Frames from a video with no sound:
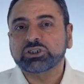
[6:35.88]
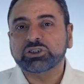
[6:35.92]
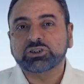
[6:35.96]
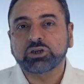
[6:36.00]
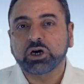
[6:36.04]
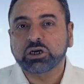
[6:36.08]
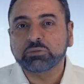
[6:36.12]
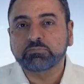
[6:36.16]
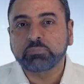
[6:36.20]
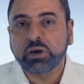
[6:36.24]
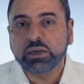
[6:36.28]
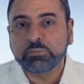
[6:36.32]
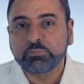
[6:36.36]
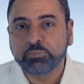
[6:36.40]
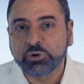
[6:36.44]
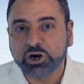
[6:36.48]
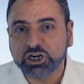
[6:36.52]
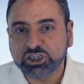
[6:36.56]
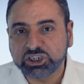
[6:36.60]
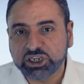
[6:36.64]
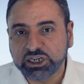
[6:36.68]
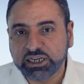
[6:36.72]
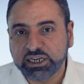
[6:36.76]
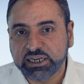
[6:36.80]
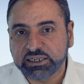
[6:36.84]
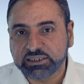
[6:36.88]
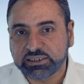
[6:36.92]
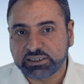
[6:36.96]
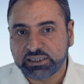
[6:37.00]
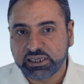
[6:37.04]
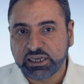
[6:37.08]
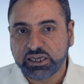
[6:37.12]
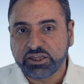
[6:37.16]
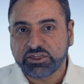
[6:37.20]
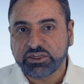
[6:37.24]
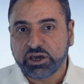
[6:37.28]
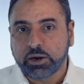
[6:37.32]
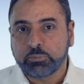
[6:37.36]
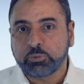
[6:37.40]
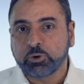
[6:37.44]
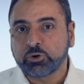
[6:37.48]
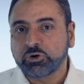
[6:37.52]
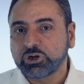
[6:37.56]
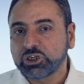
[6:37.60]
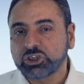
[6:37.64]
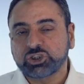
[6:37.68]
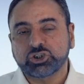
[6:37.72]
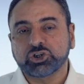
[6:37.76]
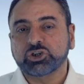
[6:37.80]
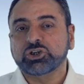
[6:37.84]
start by brushing his teeth
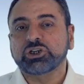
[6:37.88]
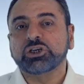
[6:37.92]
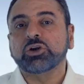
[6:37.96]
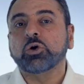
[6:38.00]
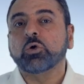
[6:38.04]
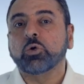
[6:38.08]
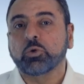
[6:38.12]
upon returning